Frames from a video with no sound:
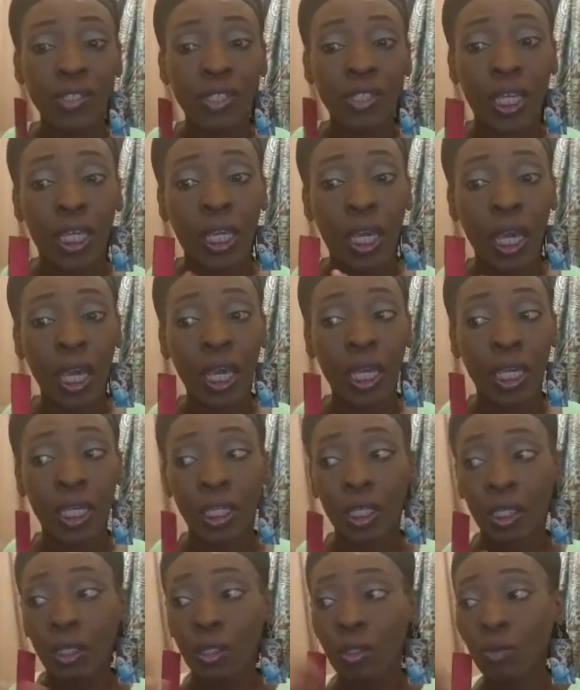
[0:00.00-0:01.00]
say,
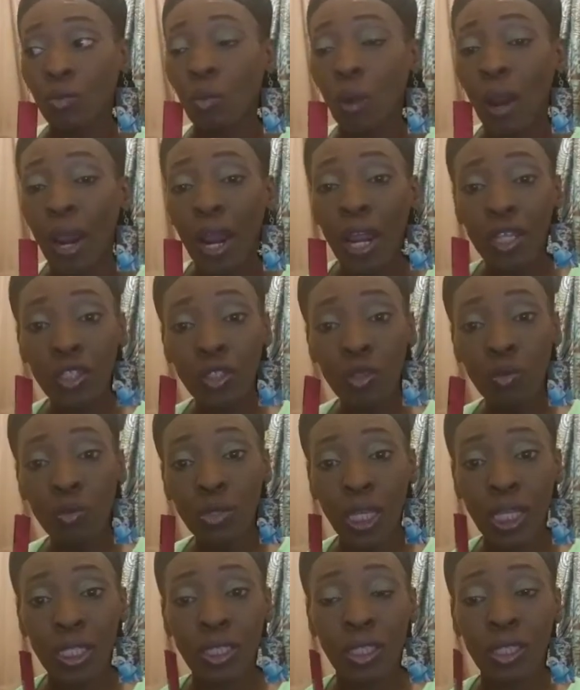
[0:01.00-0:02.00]
hey, why are you
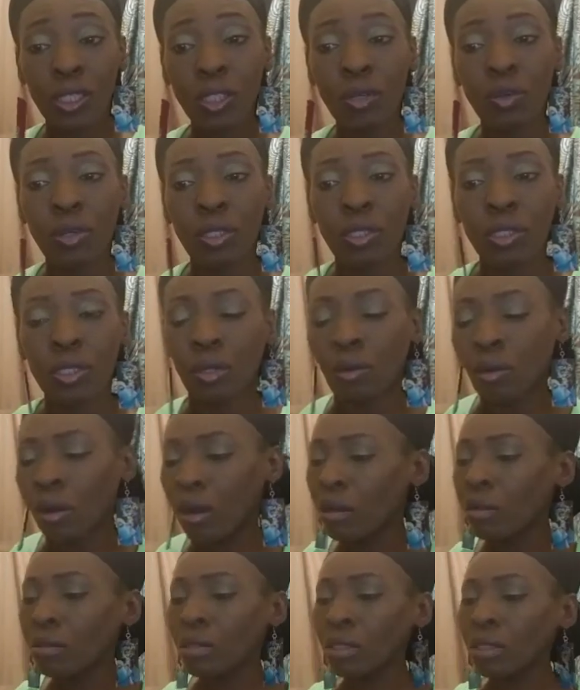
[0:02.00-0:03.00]
texting so-and-so?
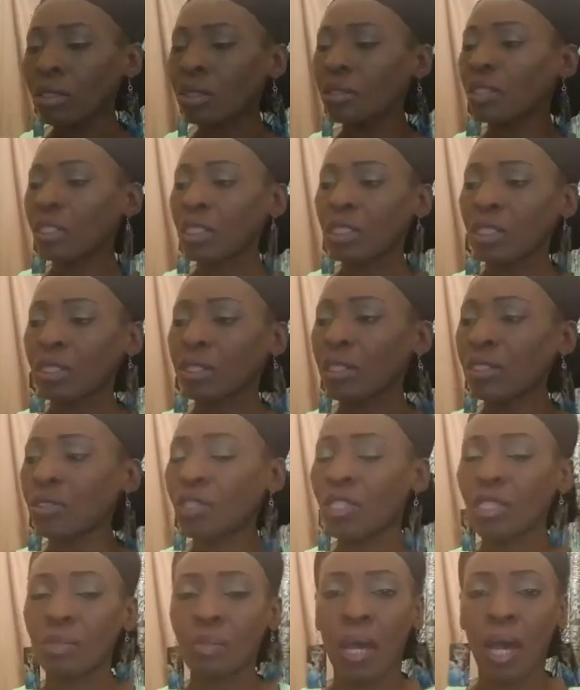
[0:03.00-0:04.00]
Oh, this is
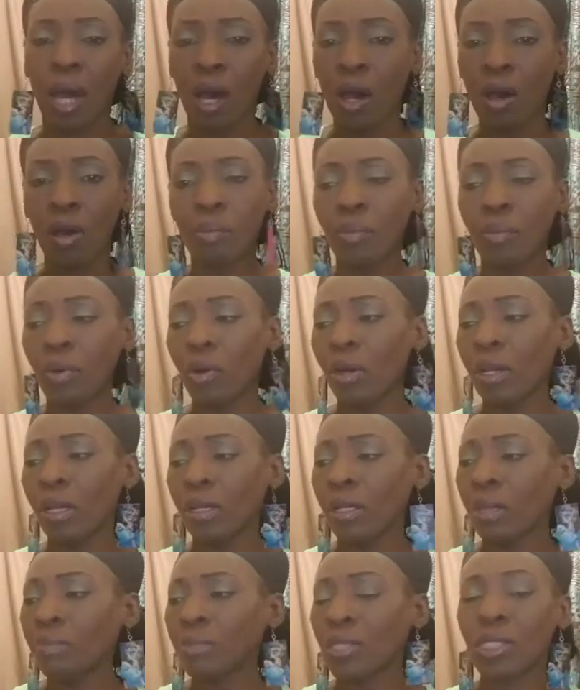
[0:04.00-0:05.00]
just my homeboy and
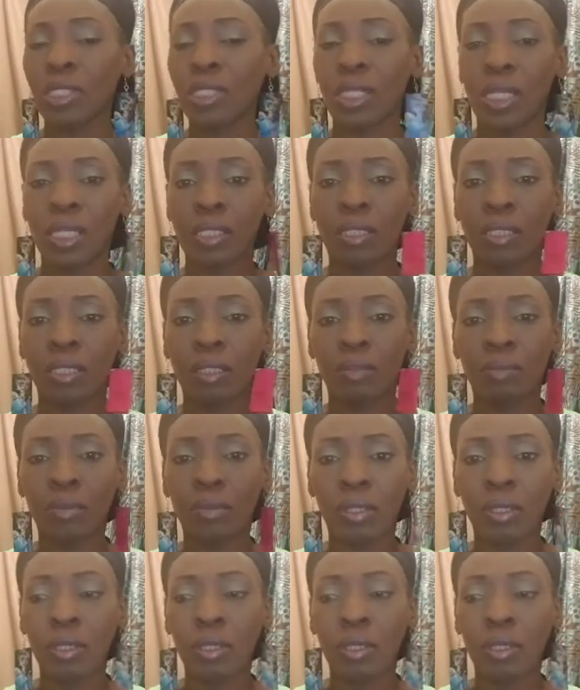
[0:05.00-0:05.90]
I'm just texting him.